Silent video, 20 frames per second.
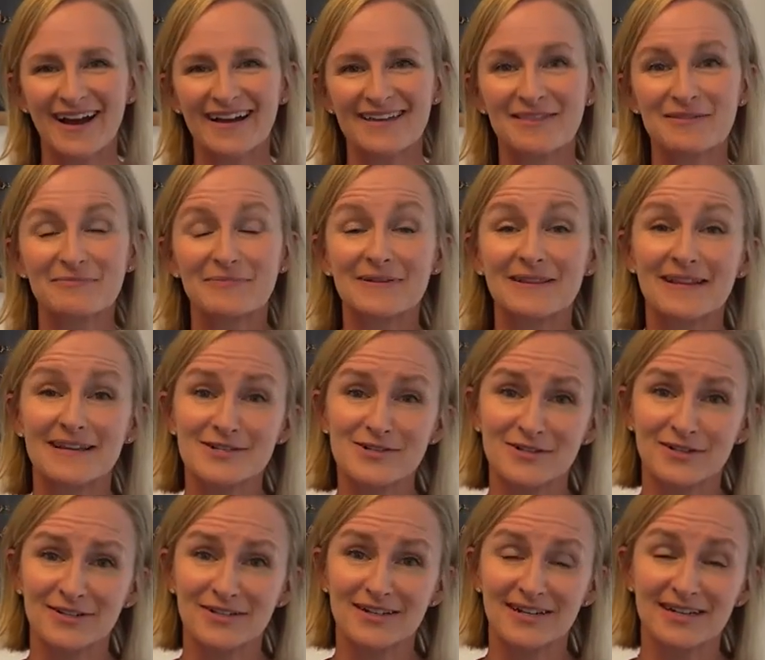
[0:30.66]
had the
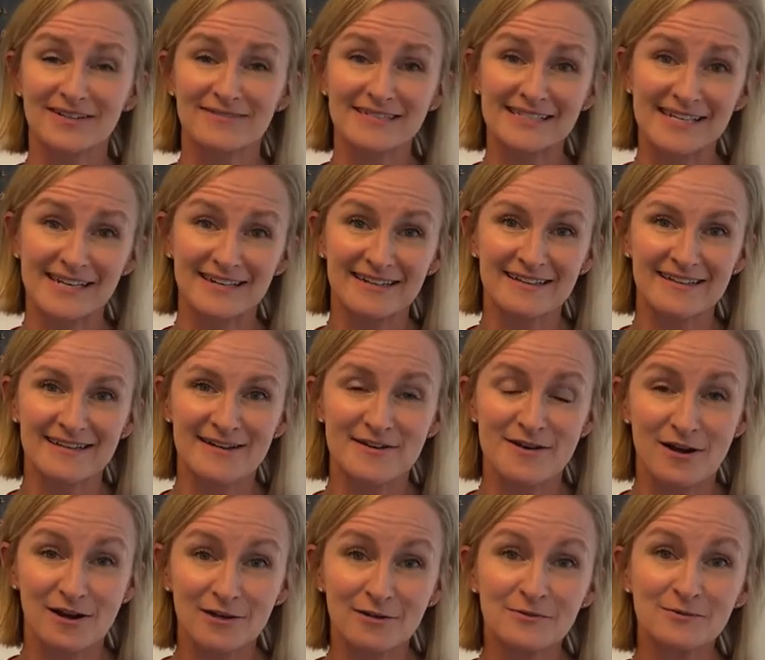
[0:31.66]
pleasure of attending the
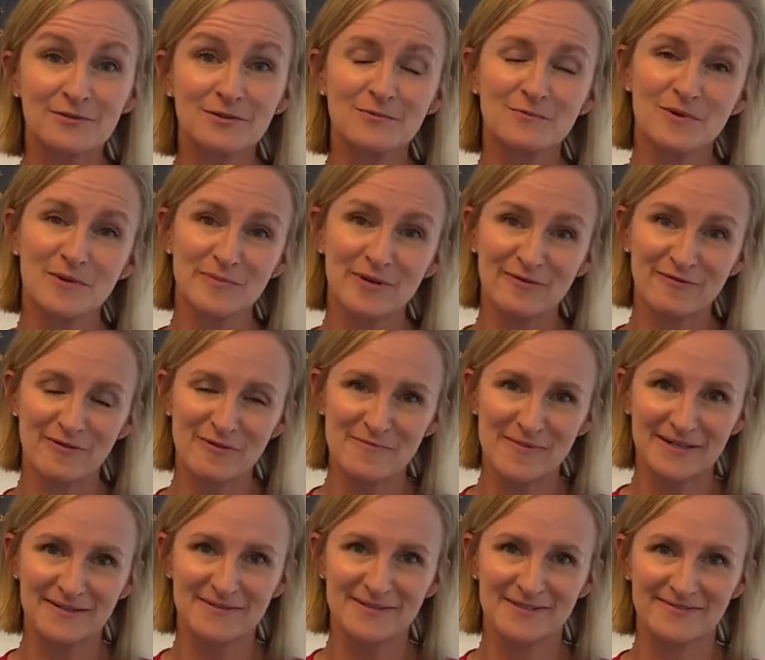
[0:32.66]
inaugural Women for
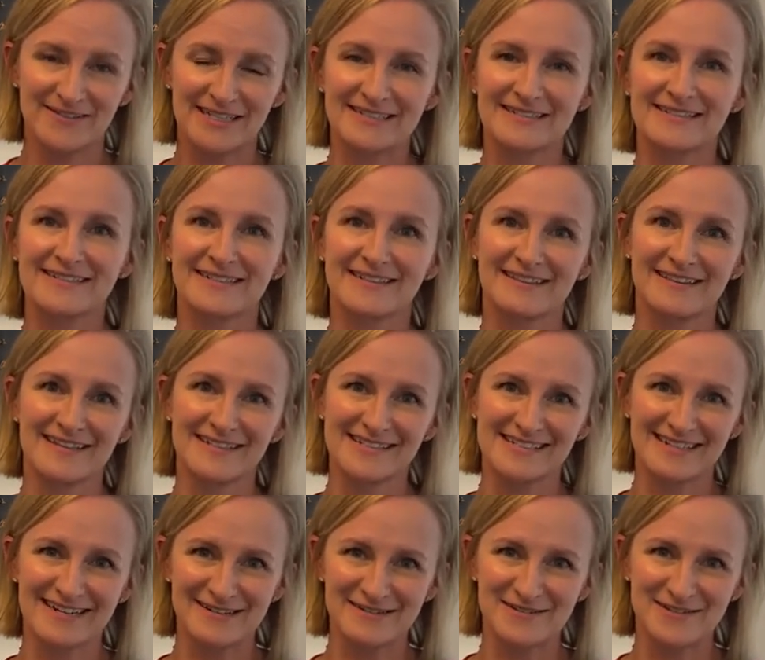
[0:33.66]
Metals event in
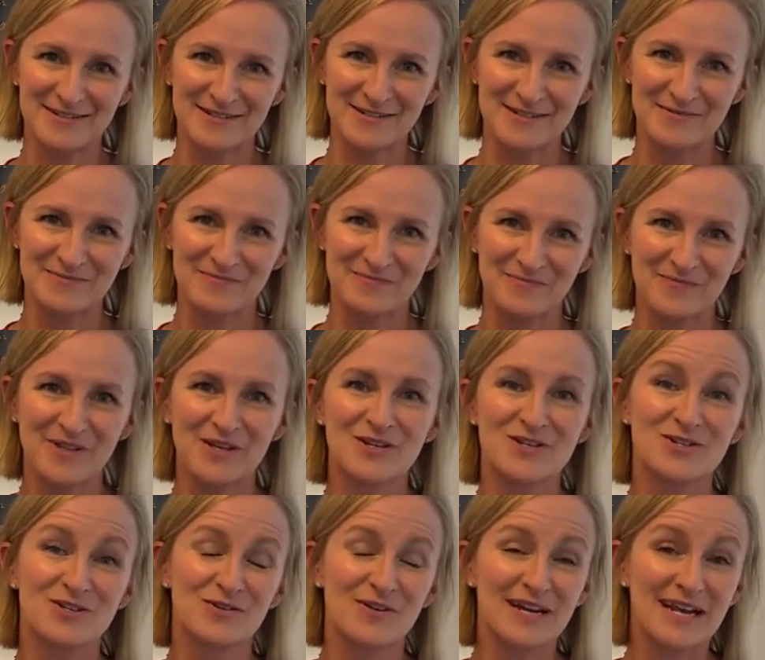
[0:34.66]
London, England,
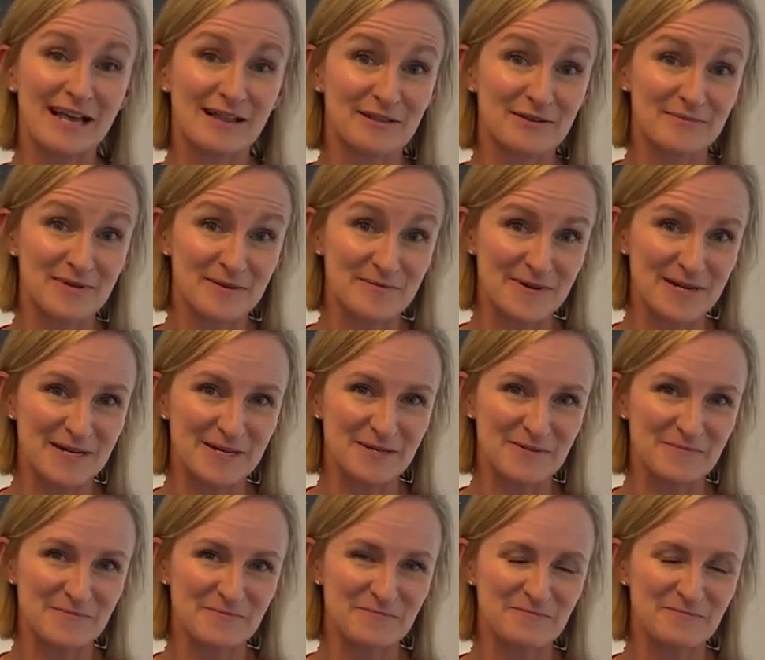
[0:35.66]
during LME Week.